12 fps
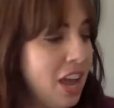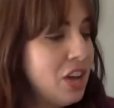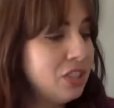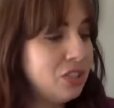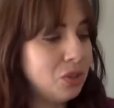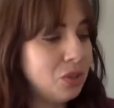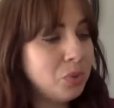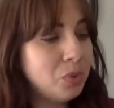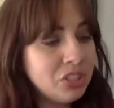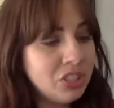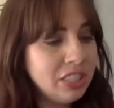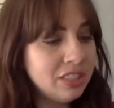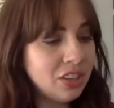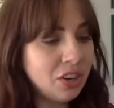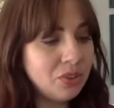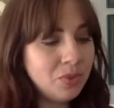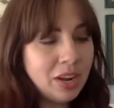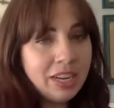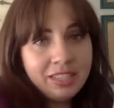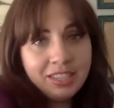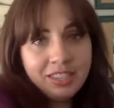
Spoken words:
So your worksheets are ready to